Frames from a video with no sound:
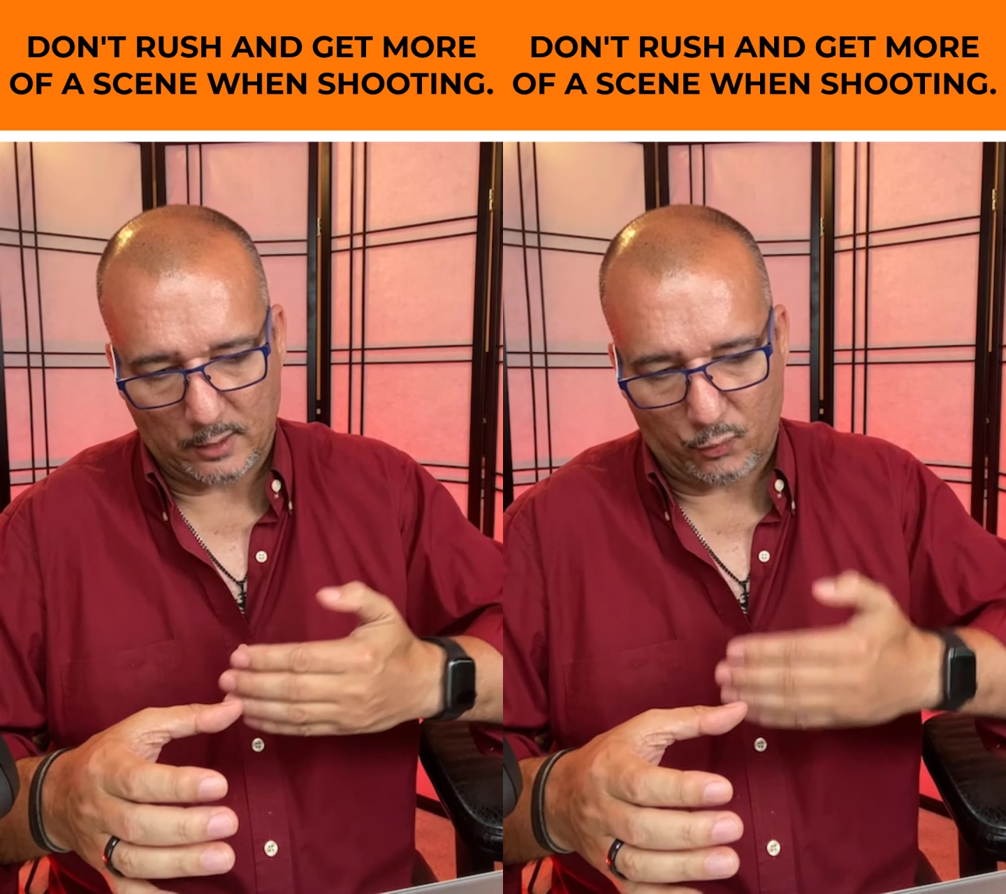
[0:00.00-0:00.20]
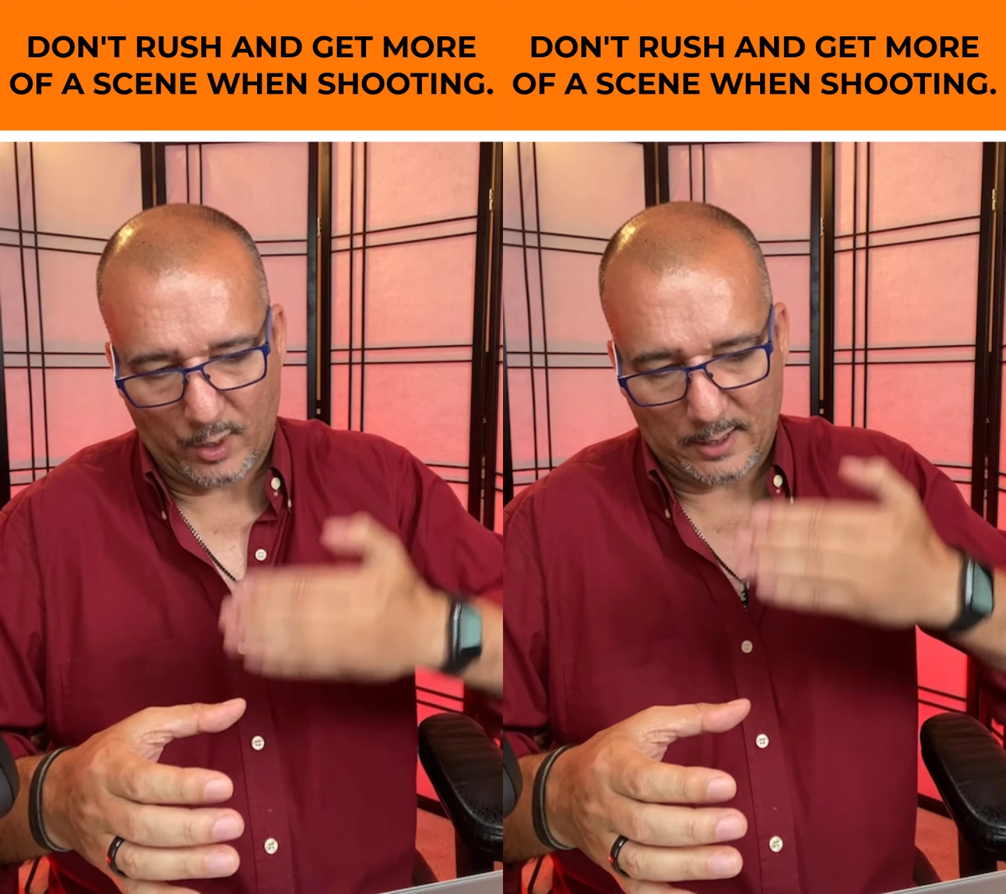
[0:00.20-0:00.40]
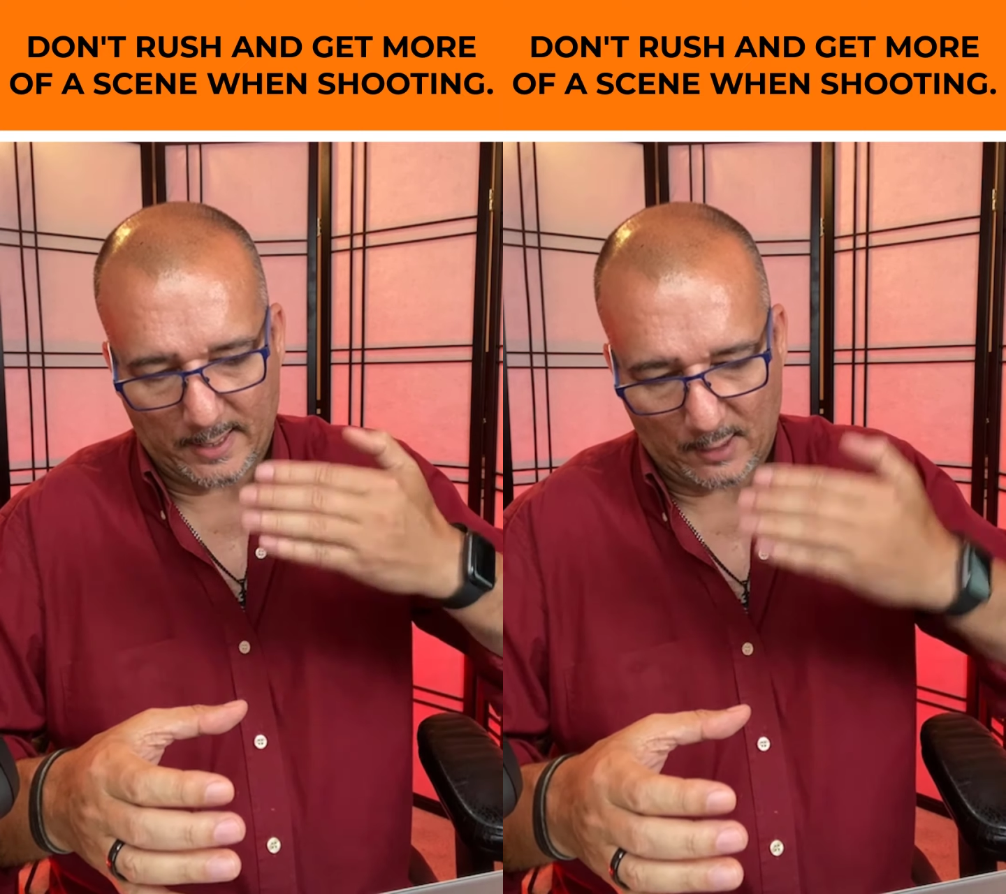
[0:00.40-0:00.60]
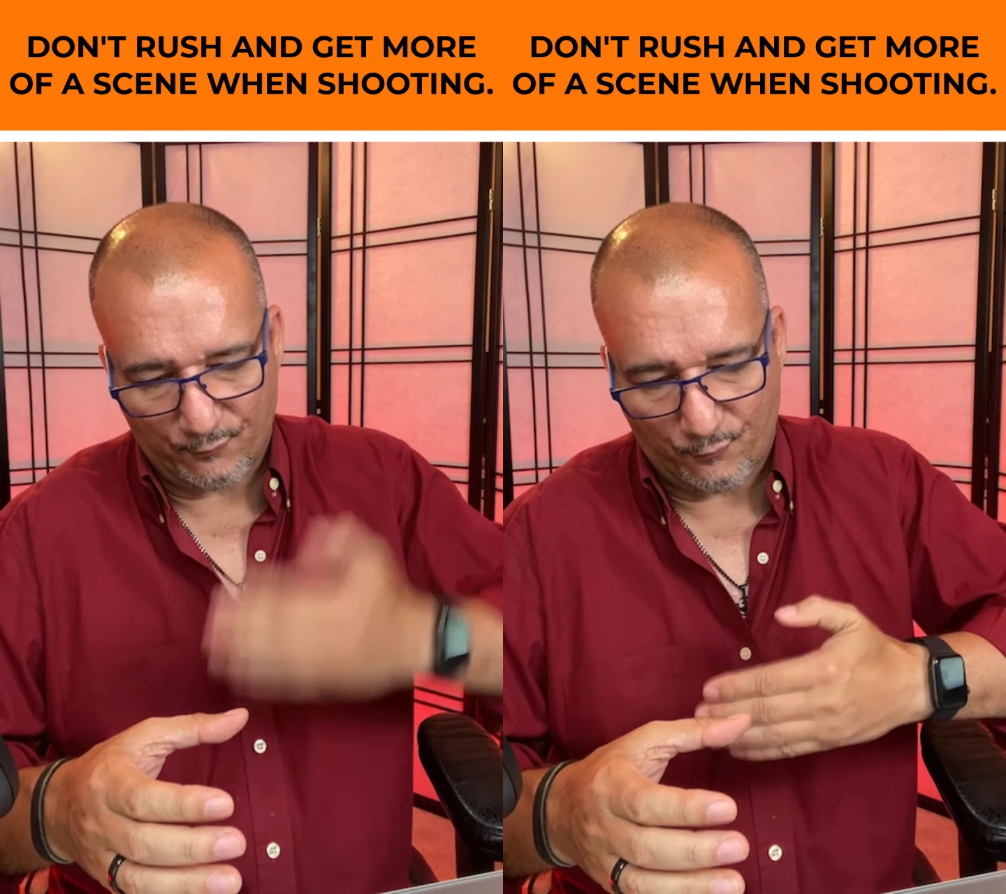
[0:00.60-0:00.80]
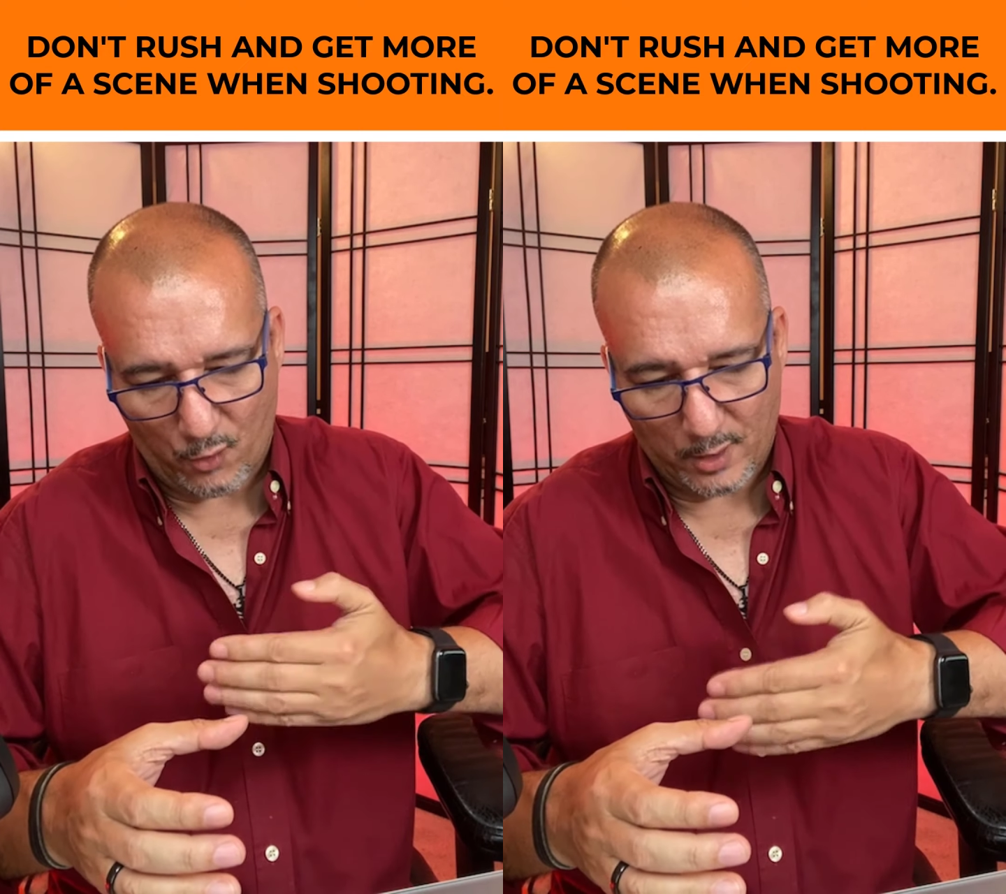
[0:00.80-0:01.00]
create like a
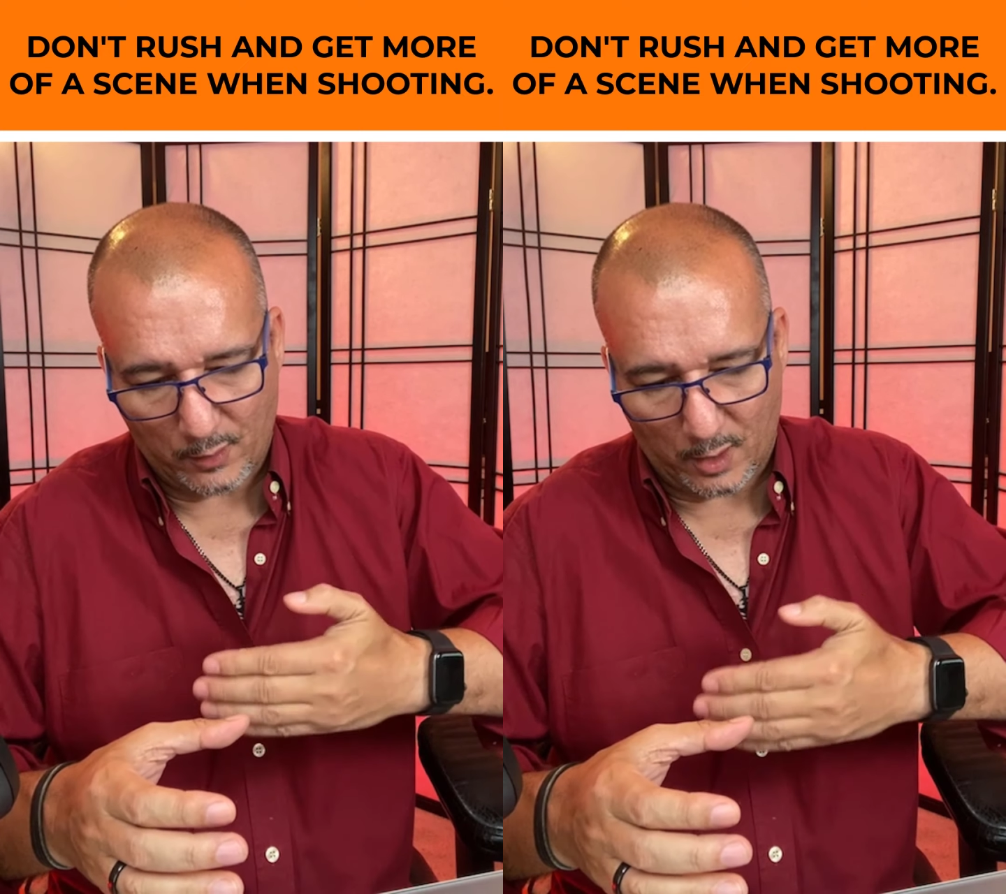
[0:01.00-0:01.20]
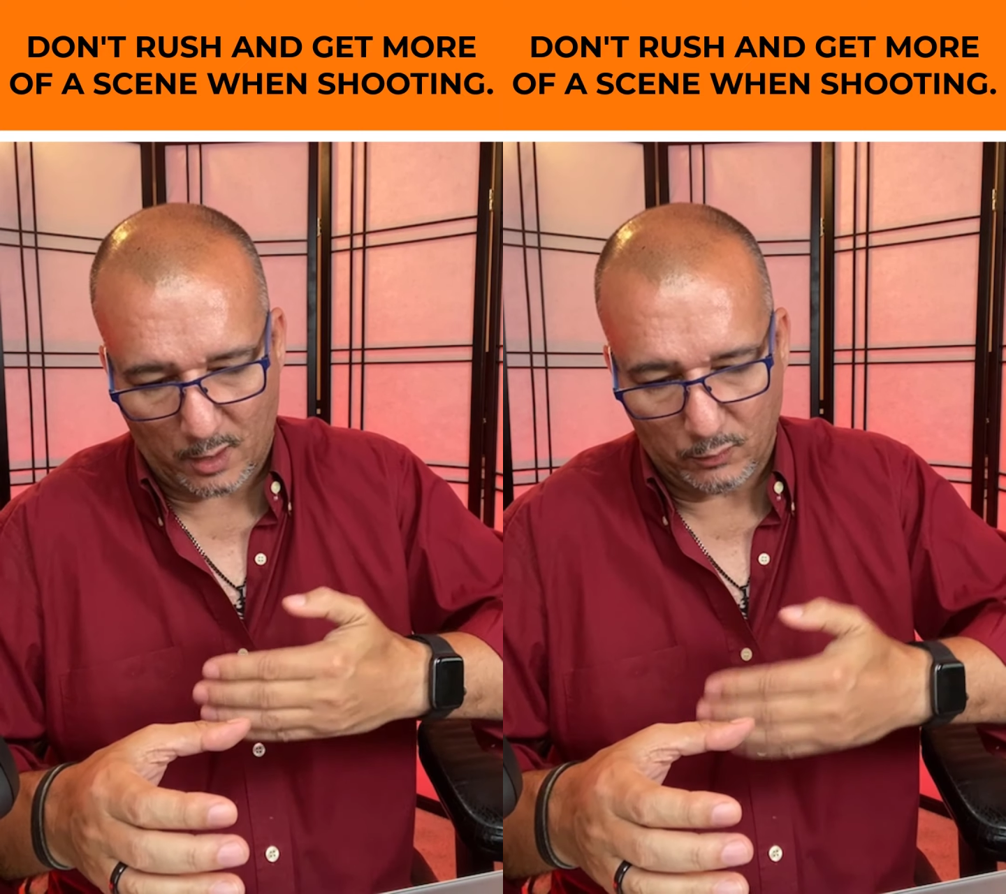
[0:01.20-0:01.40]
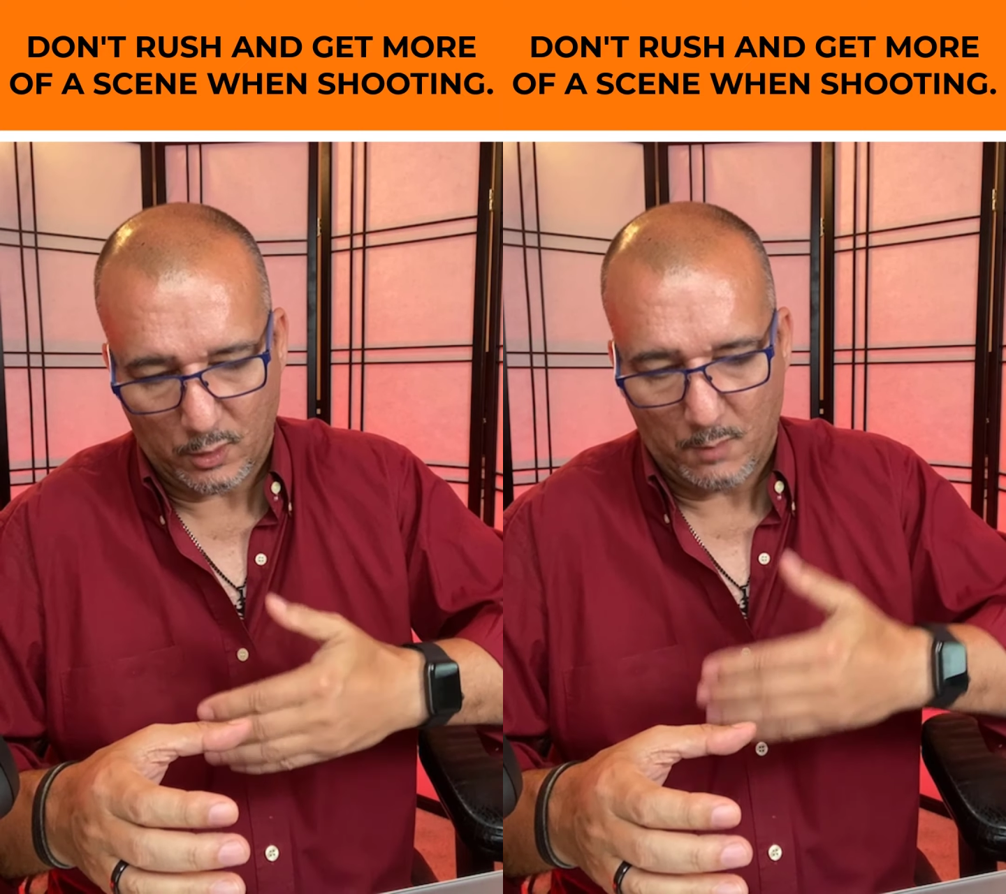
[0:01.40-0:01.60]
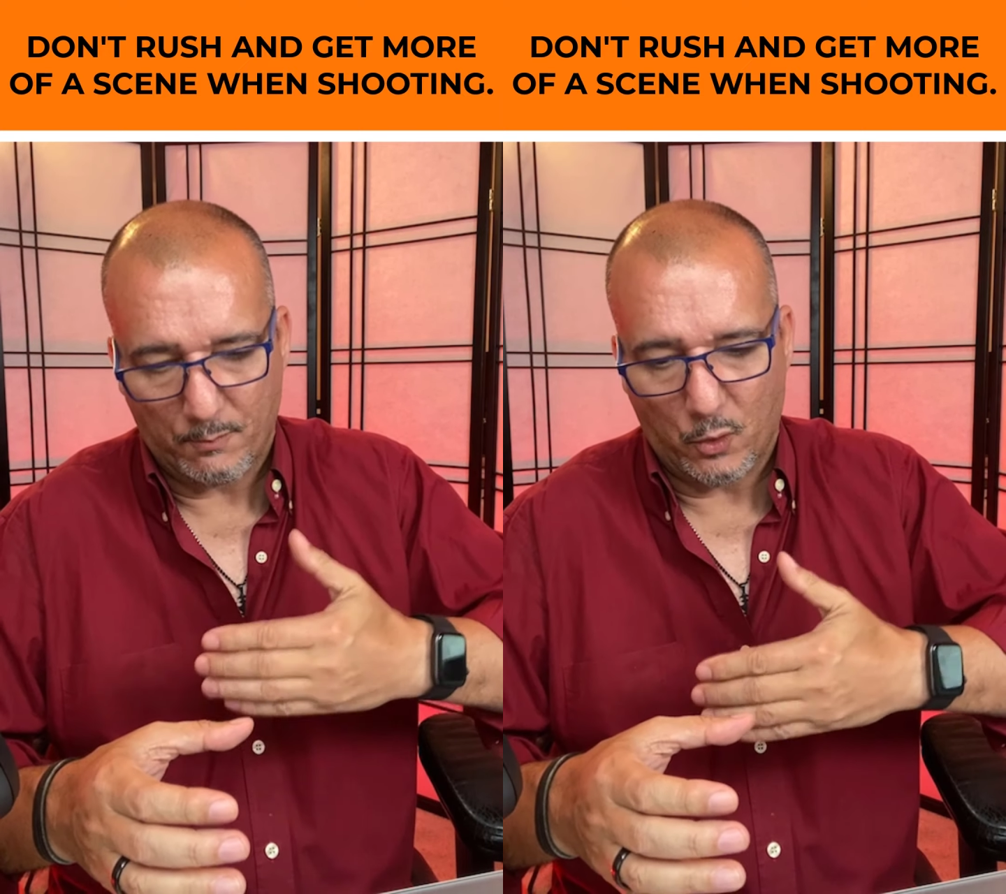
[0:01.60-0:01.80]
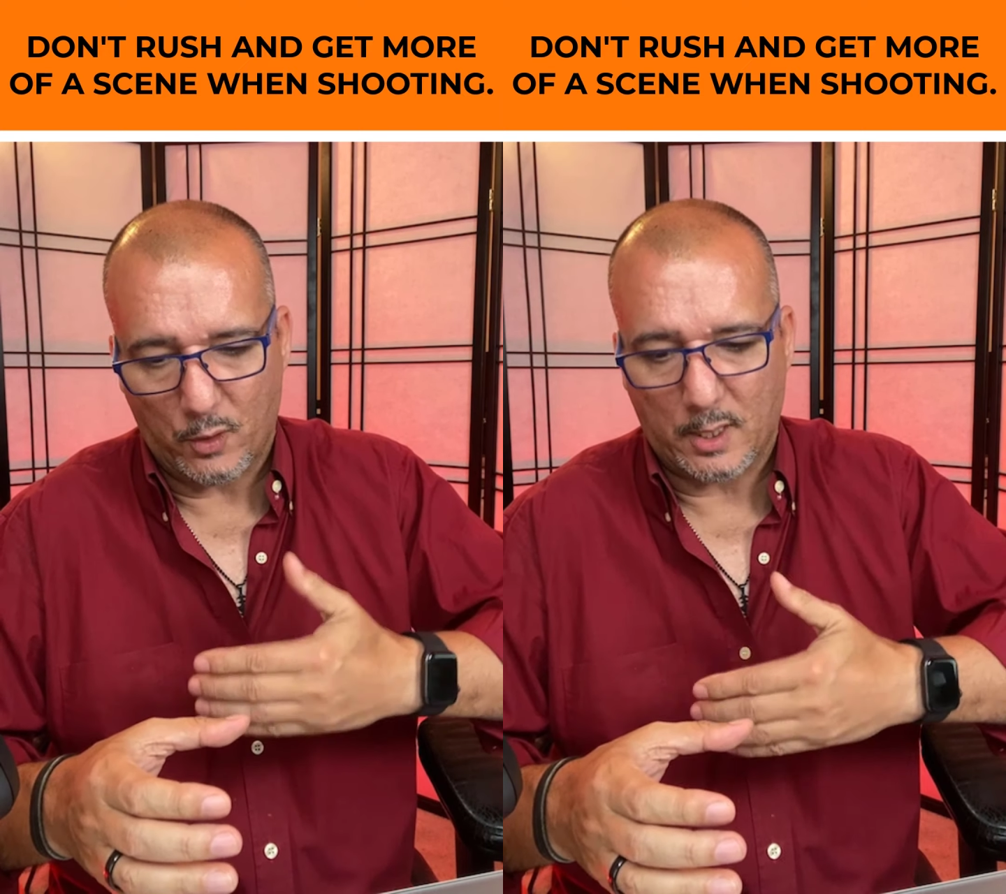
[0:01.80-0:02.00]
foreground
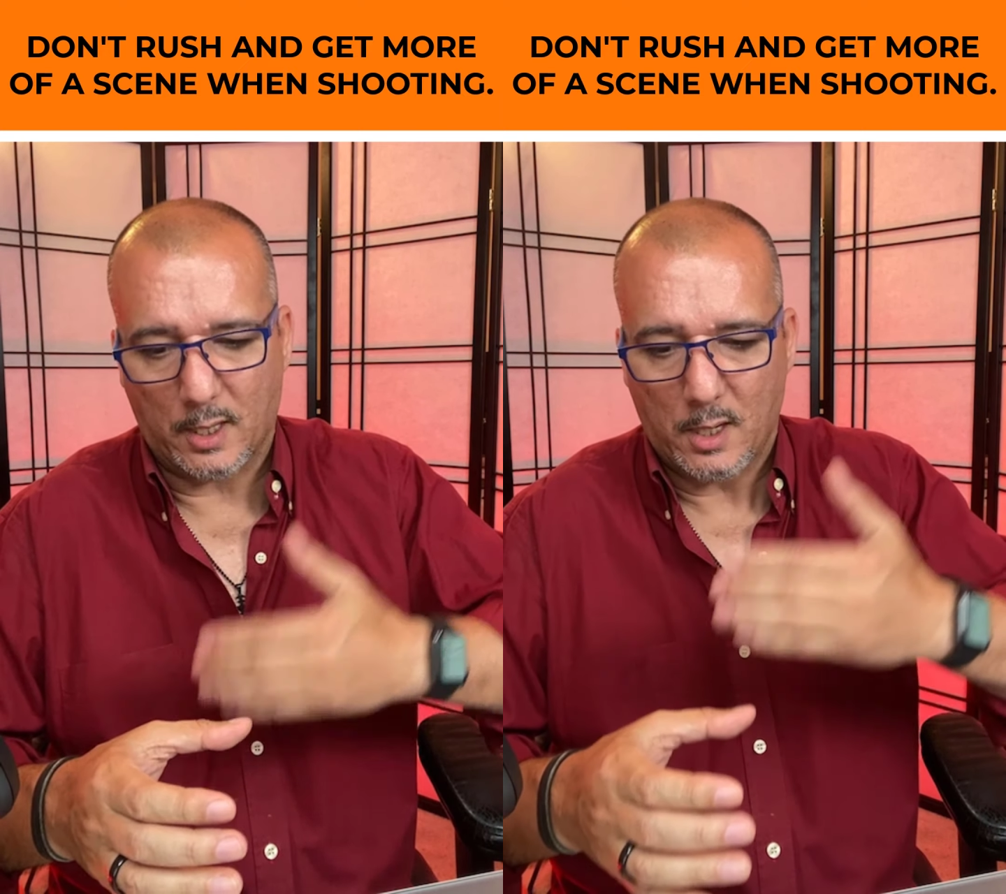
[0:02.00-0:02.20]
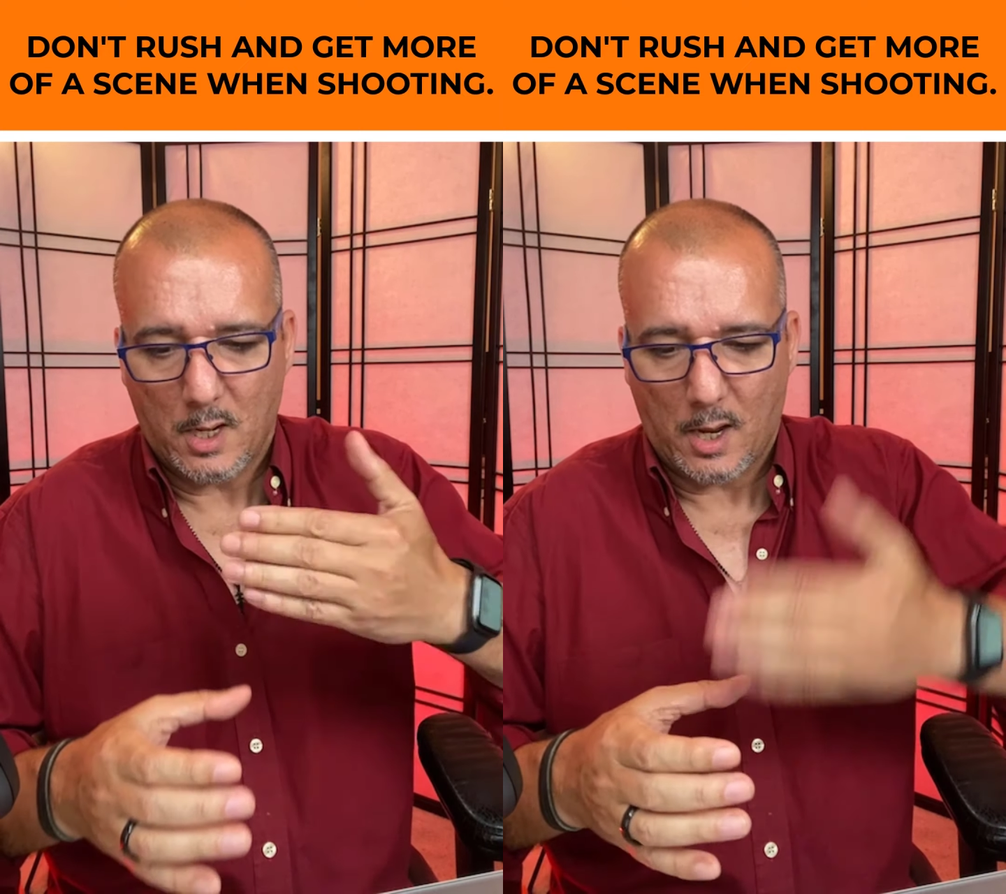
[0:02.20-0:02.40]
bokeh,